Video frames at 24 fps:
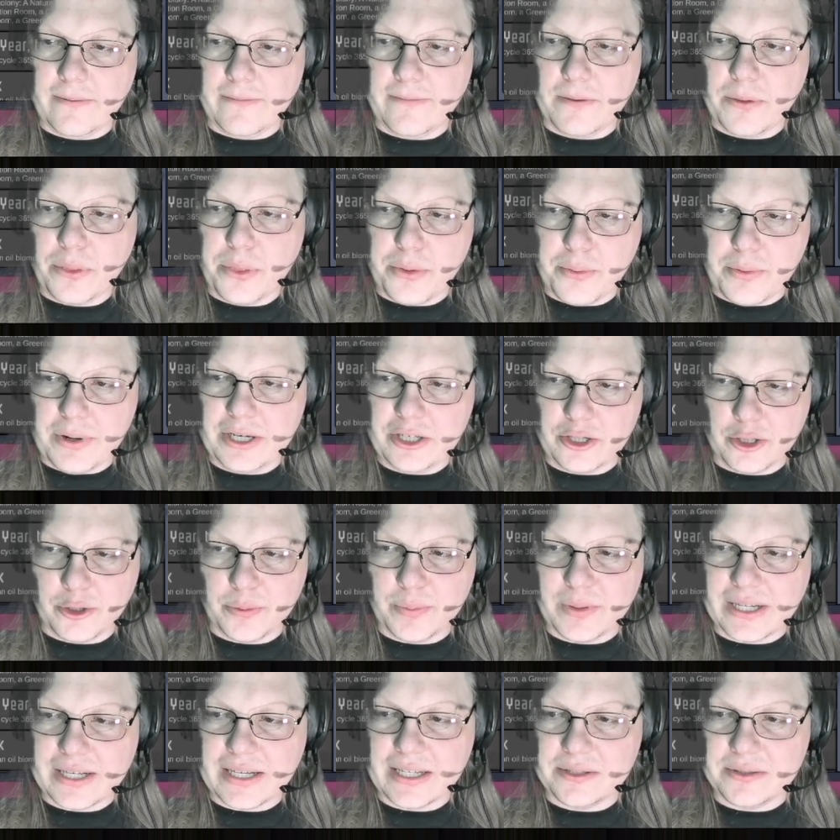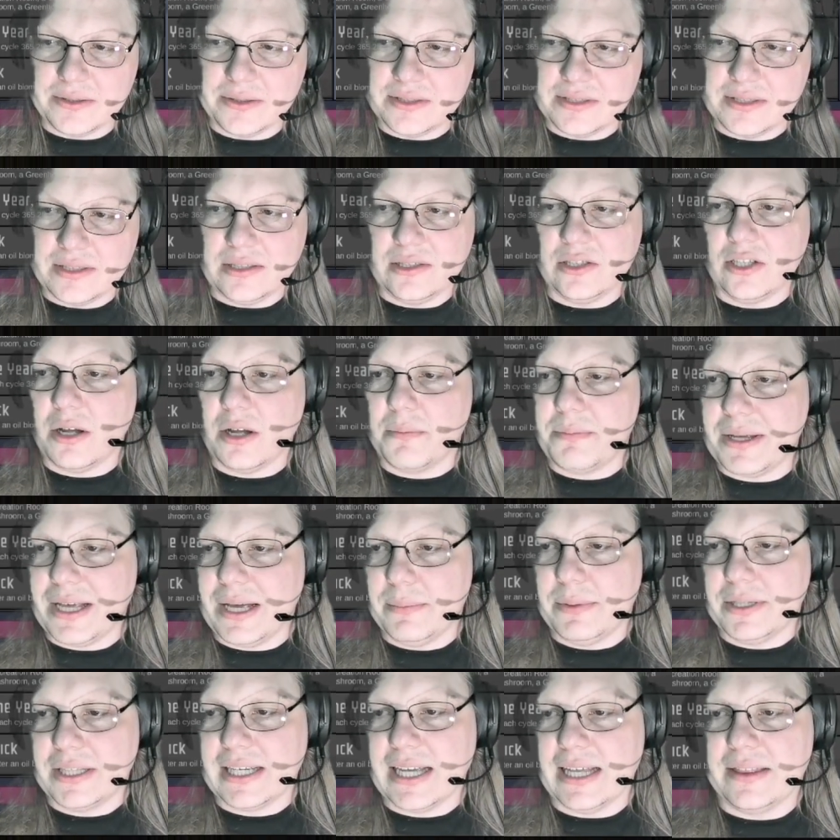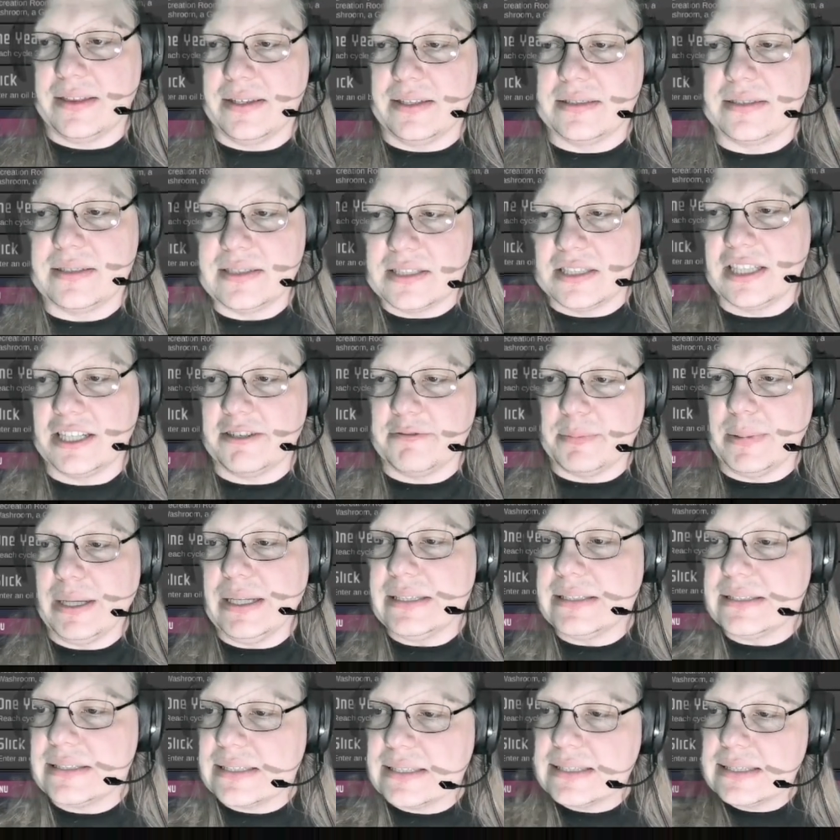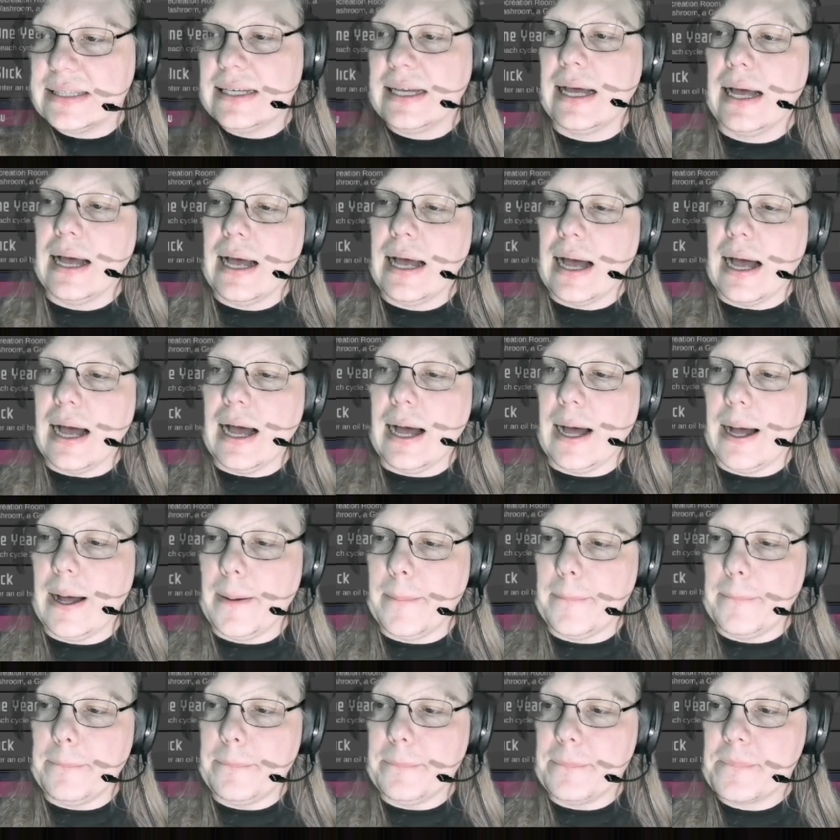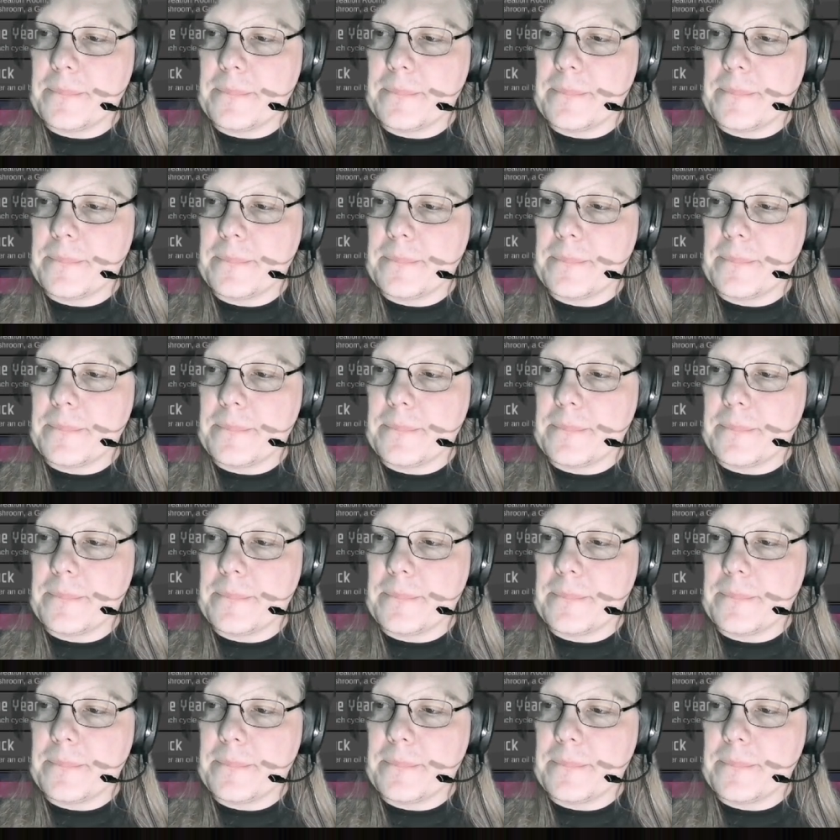3 duplicants will still not be able to get this achievement. Um,